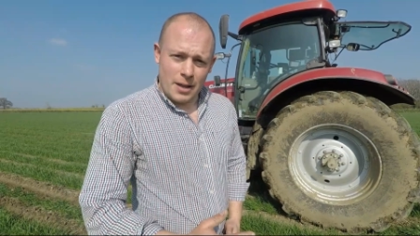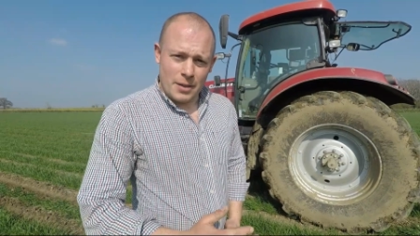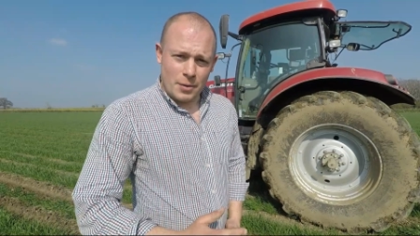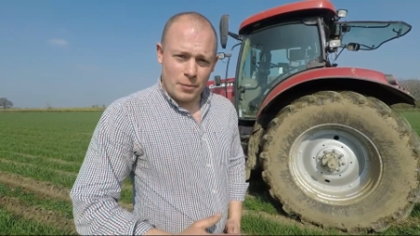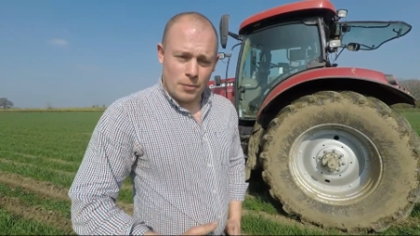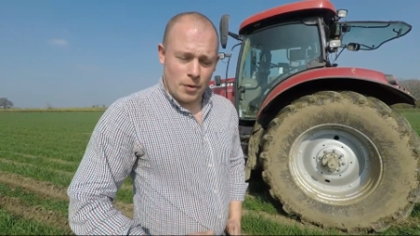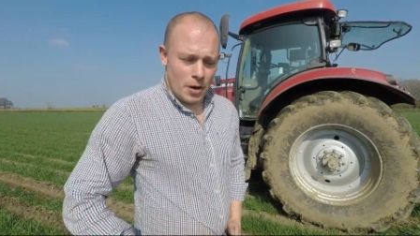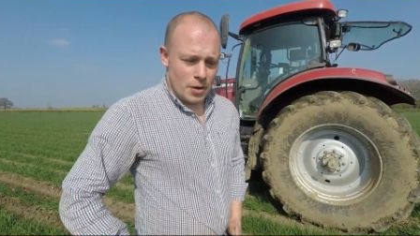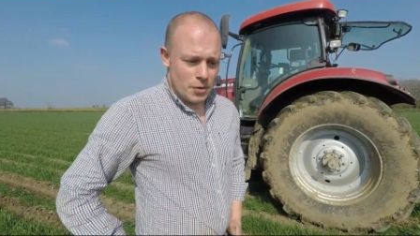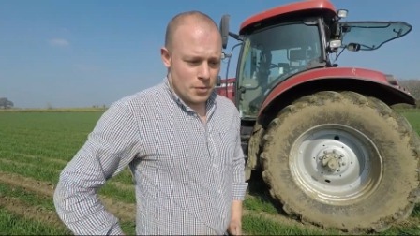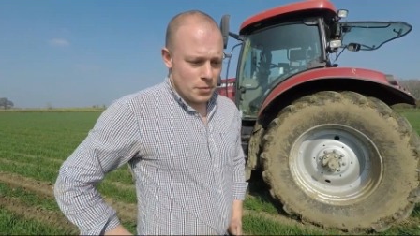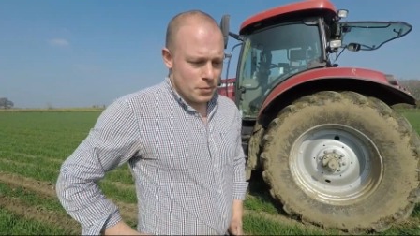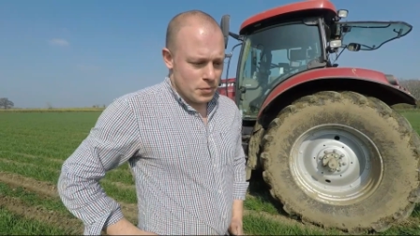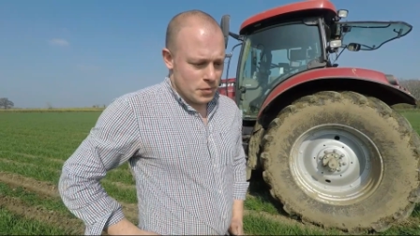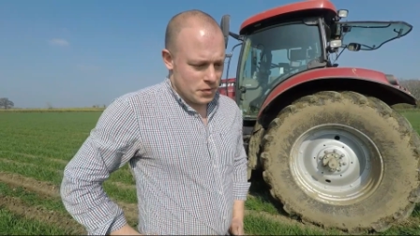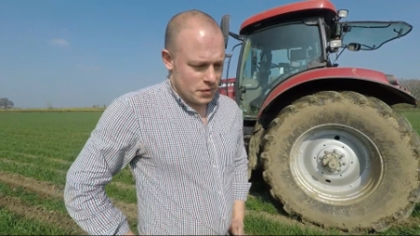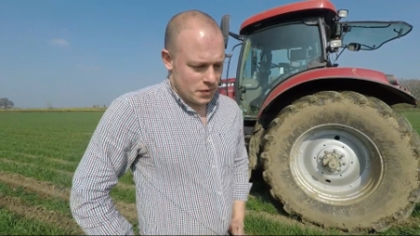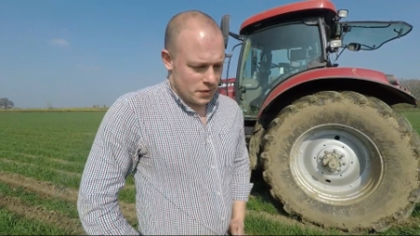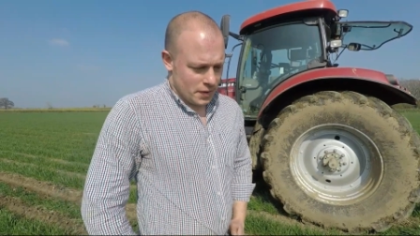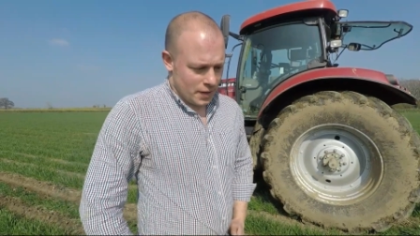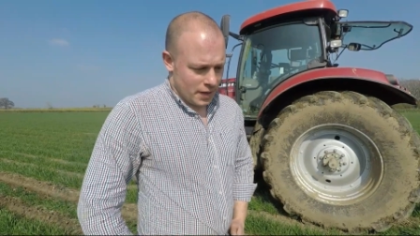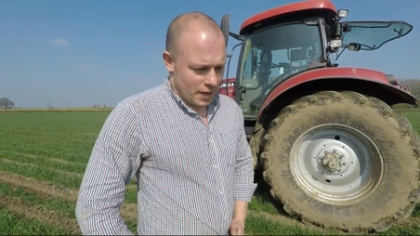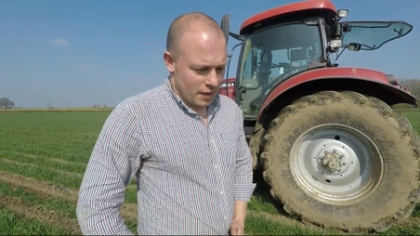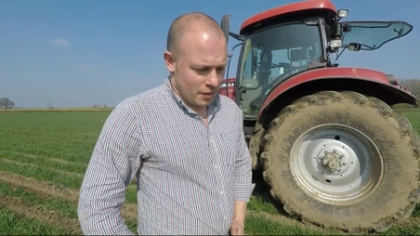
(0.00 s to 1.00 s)
the
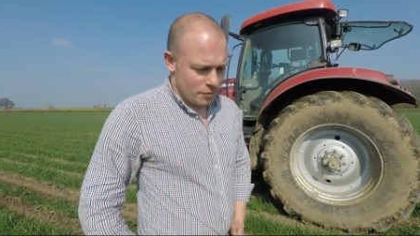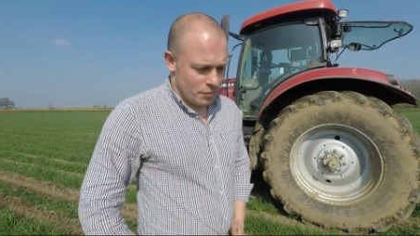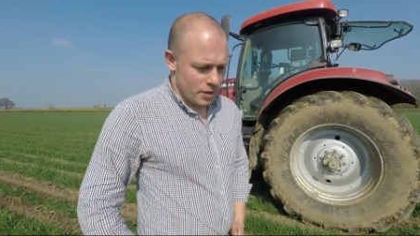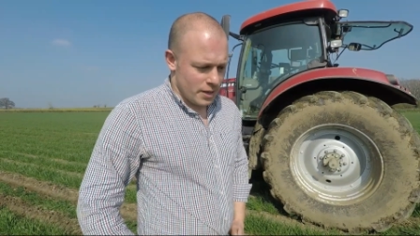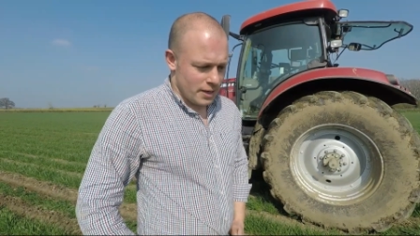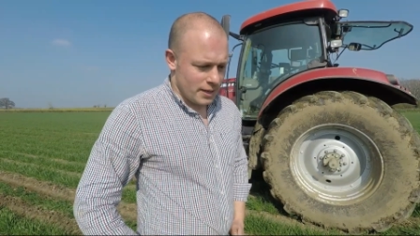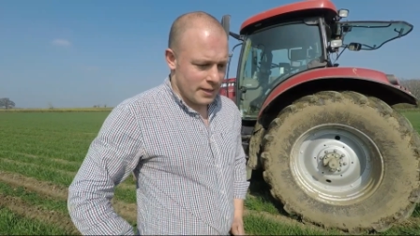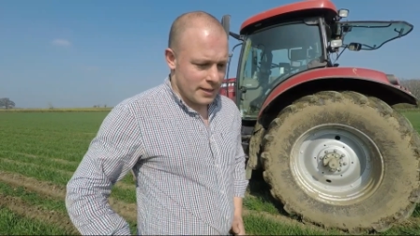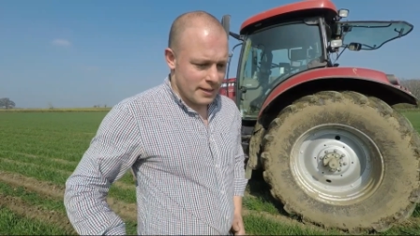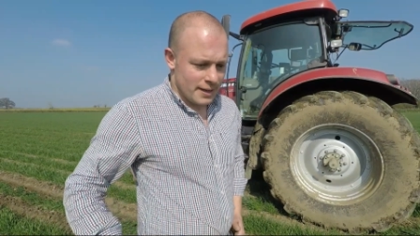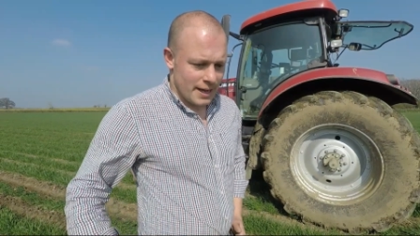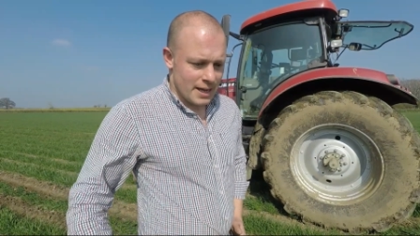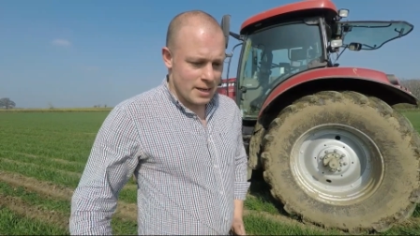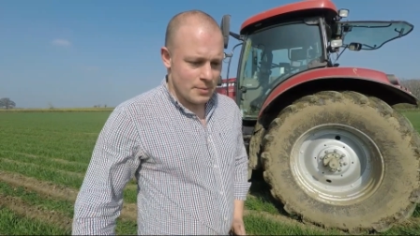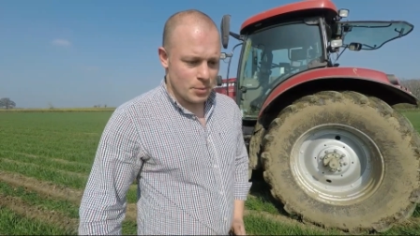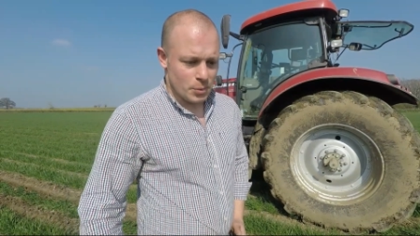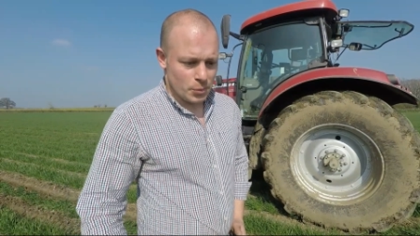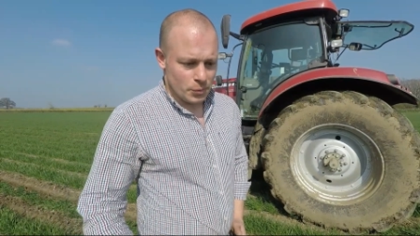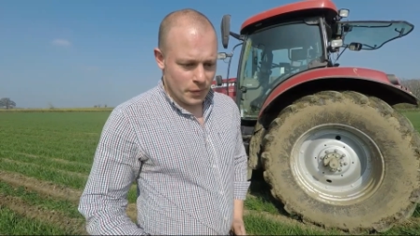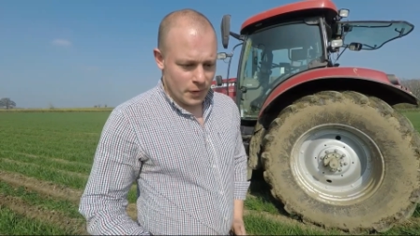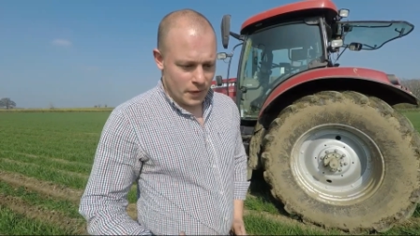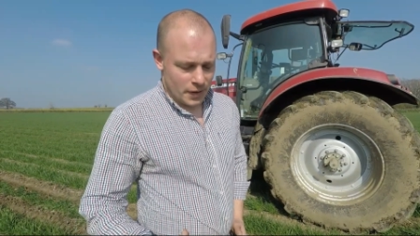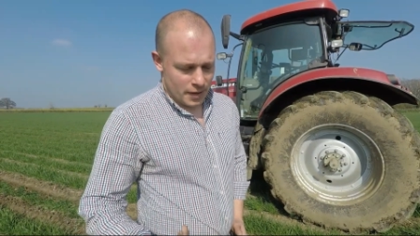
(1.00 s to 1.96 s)
rows really enabled